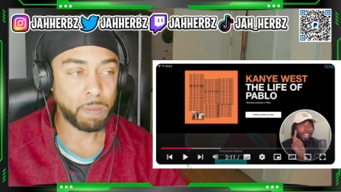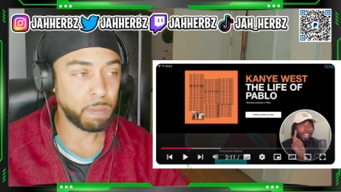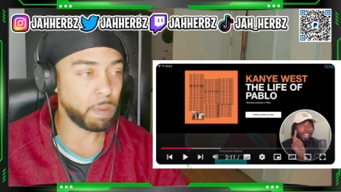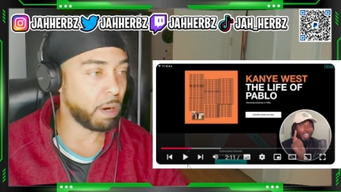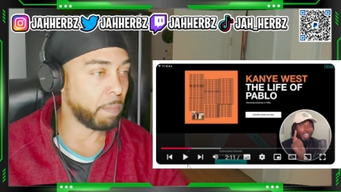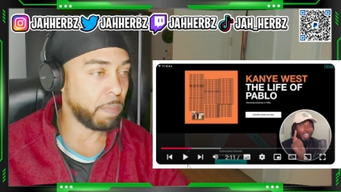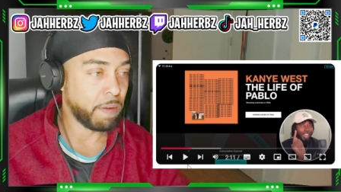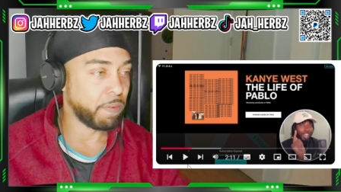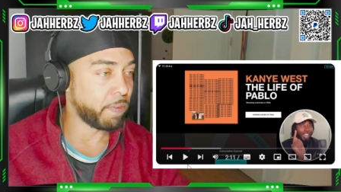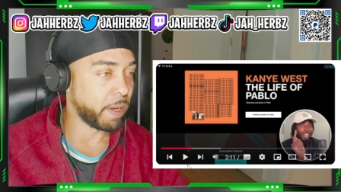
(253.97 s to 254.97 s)
I'll
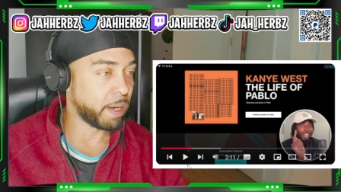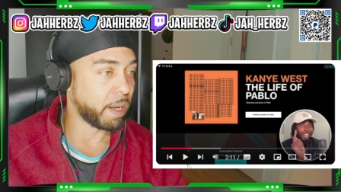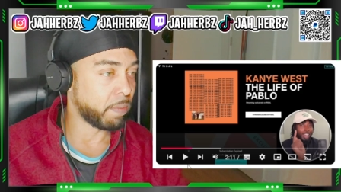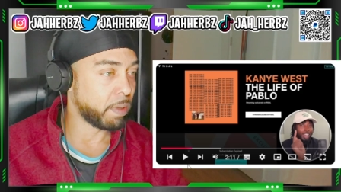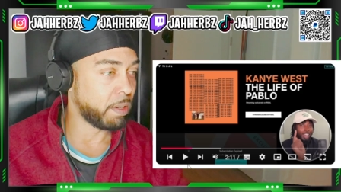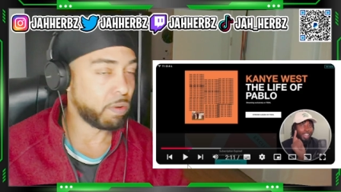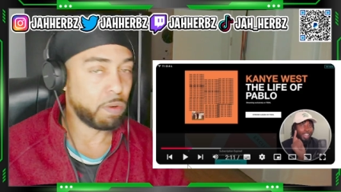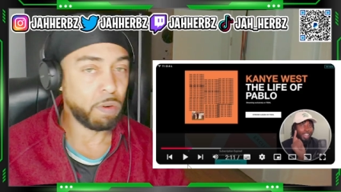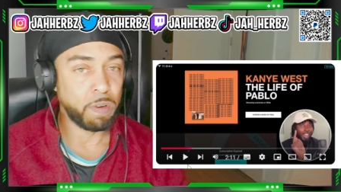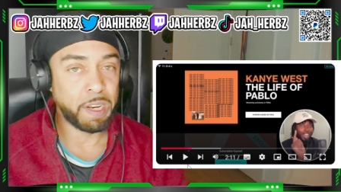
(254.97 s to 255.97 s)
never forget that when he
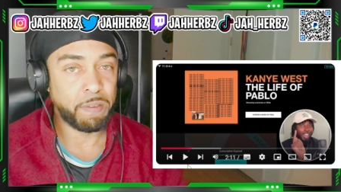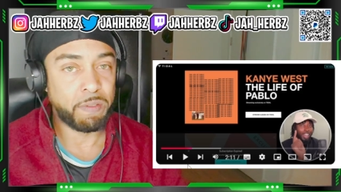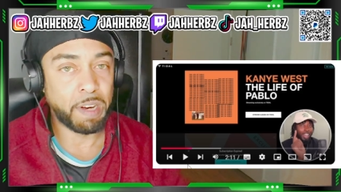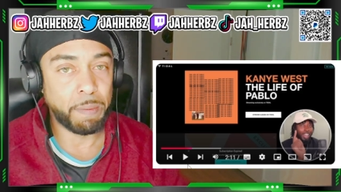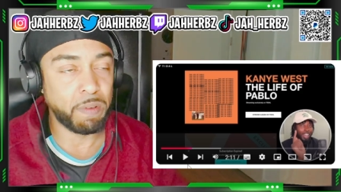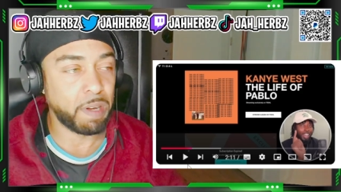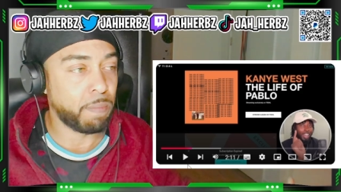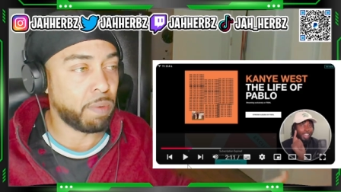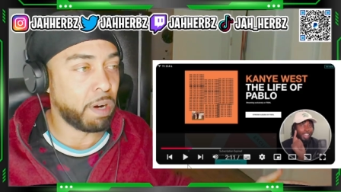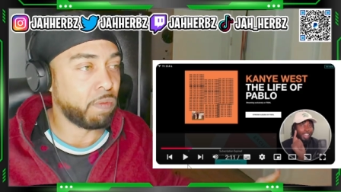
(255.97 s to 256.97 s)
took over Def Jam. I was
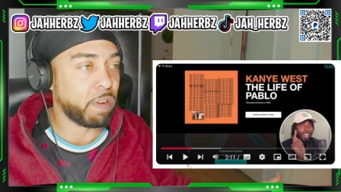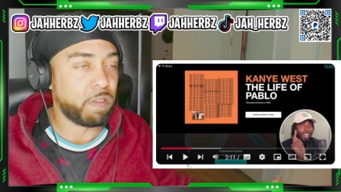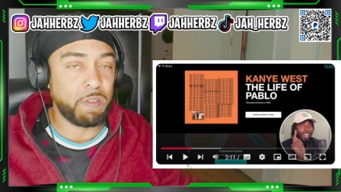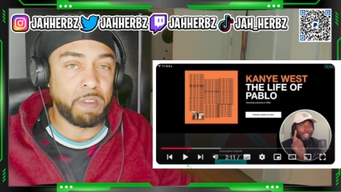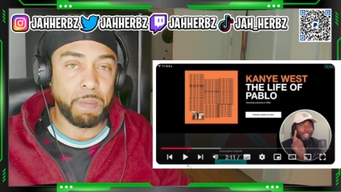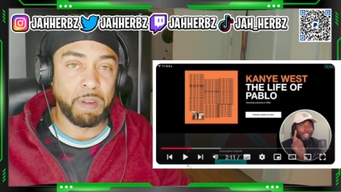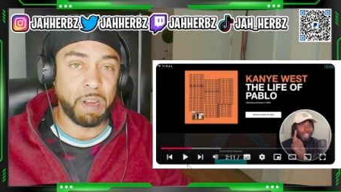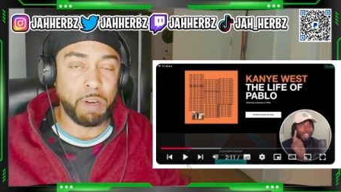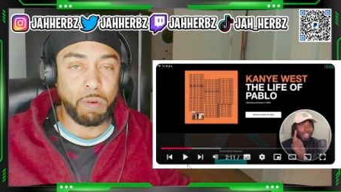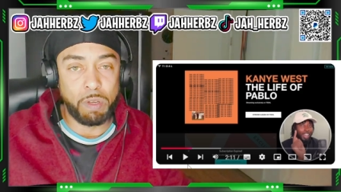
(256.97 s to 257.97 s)
like, bruv, Russell Simmons,
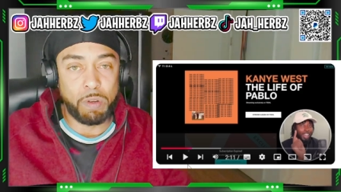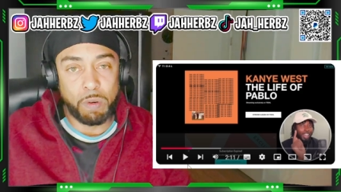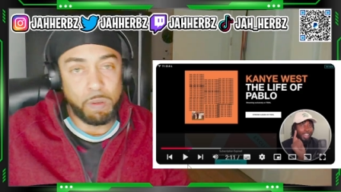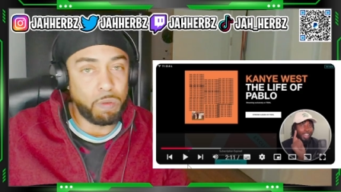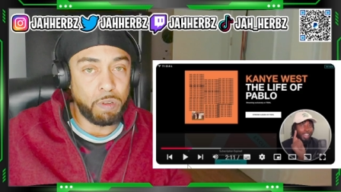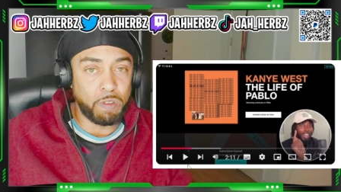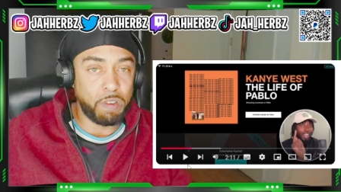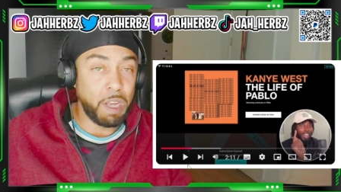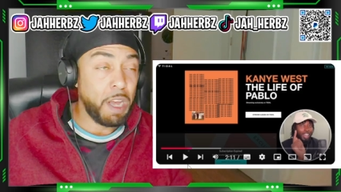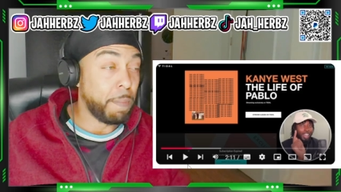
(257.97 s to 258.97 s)
I know you're going through your
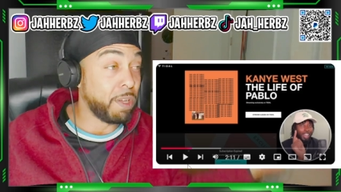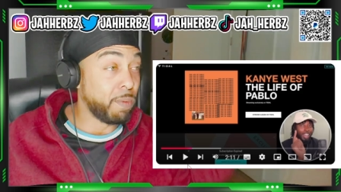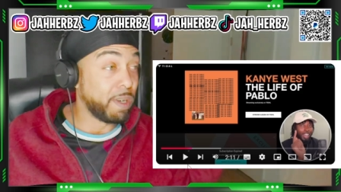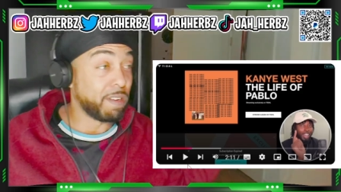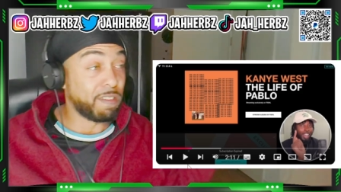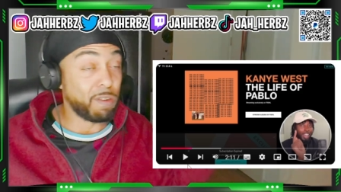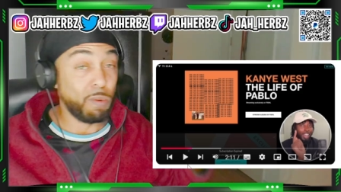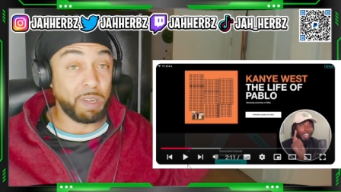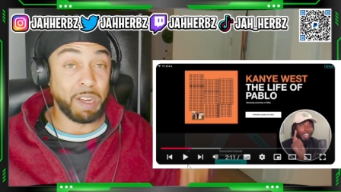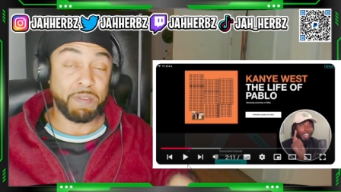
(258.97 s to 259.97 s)
shit, but you went and
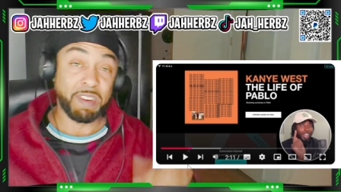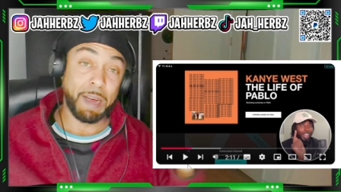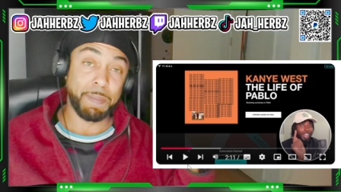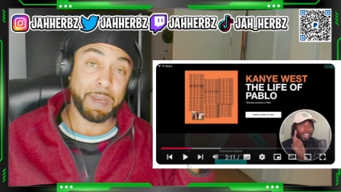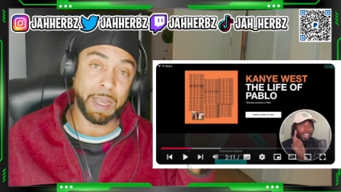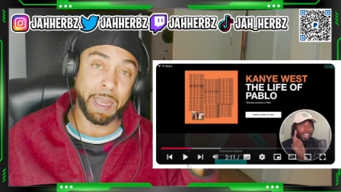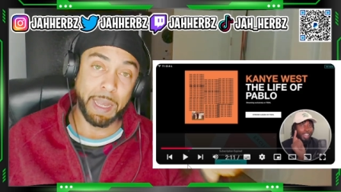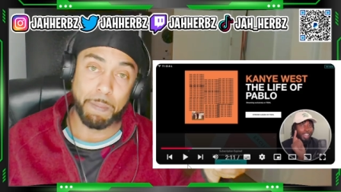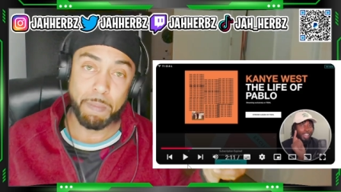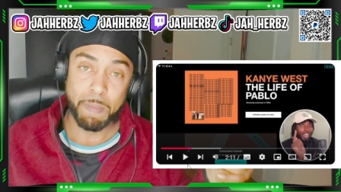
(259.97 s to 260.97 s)
sold Def Jam to him?